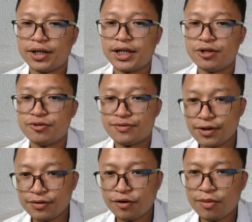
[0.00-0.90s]
useful
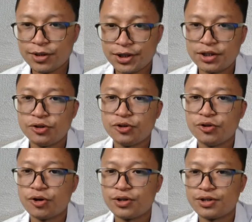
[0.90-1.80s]
information,
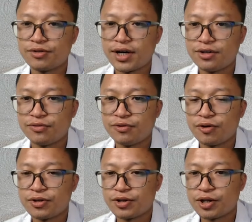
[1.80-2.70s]
don't try to
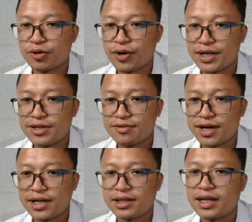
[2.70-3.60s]
focus on the noise,
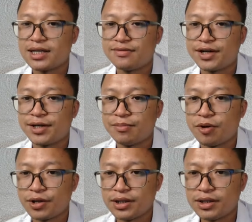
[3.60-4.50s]
right? That's very
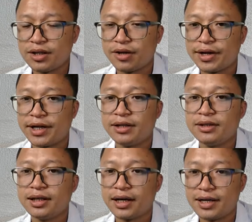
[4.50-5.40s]
important. All right
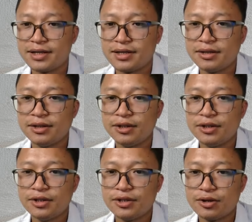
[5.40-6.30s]
guys,
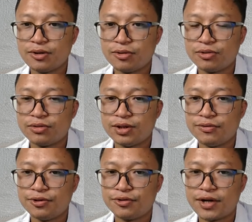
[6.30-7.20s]
so if
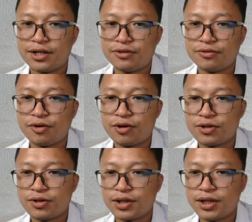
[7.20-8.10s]
you try to focus
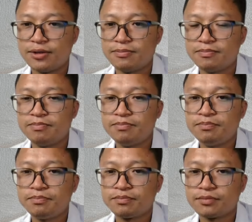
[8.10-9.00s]
on the
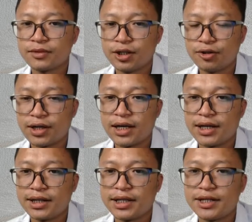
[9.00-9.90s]
good
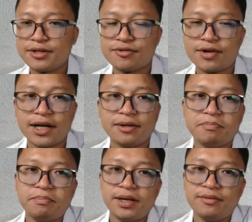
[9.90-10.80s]
learning things, right,
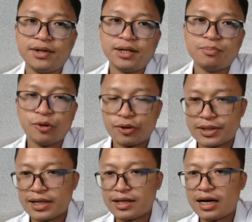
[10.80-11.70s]
maybe books
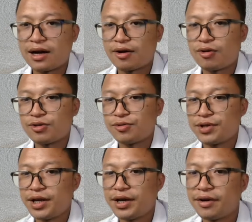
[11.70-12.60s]
are also
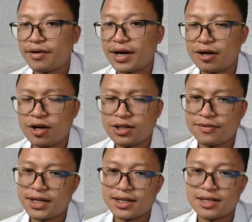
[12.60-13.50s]
there, right? Lots of
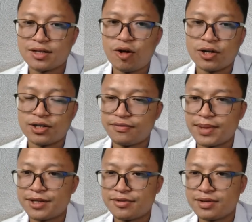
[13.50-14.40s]
things, lots of
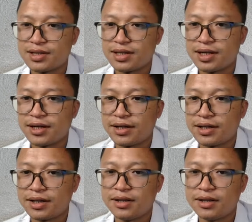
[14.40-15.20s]
materials are there in the